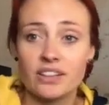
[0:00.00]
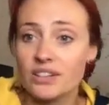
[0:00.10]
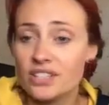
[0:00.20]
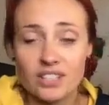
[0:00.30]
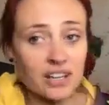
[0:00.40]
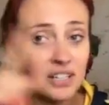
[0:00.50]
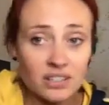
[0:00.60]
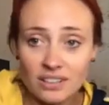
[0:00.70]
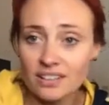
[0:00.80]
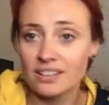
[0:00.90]
The
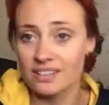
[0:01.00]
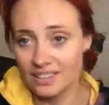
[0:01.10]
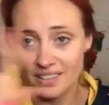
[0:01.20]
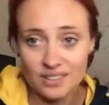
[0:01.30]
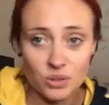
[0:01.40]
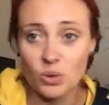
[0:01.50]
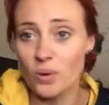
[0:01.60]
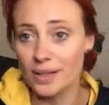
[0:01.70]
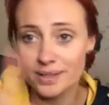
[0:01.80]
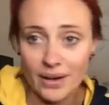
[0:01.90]
cycle is
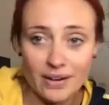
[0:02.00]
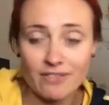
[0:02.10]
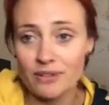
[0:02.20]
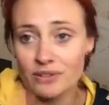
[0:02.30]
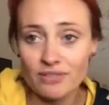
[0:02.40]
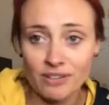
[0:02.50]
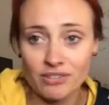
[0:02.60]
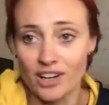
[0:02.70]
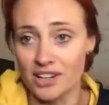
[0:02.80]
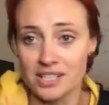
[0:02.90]
always going round and round
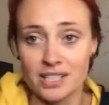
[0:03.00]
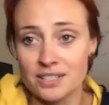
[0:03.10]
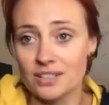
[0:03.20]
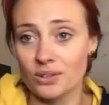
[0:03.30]
for artists.